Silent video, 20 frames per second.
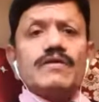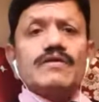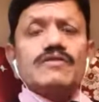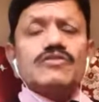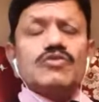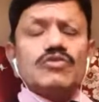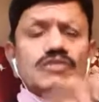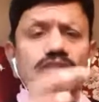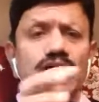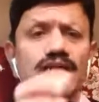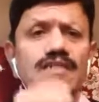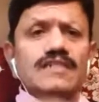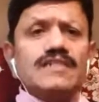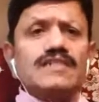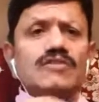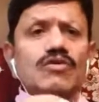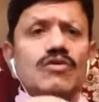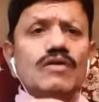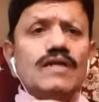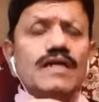So that
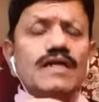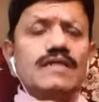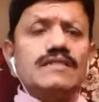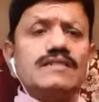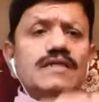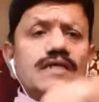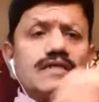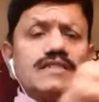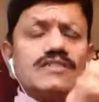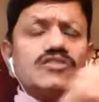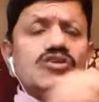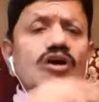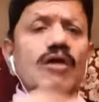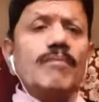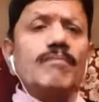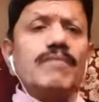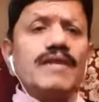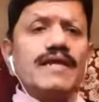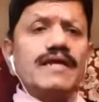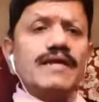is known as a
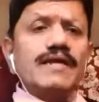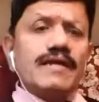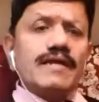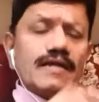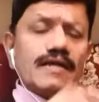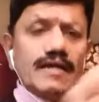job linked,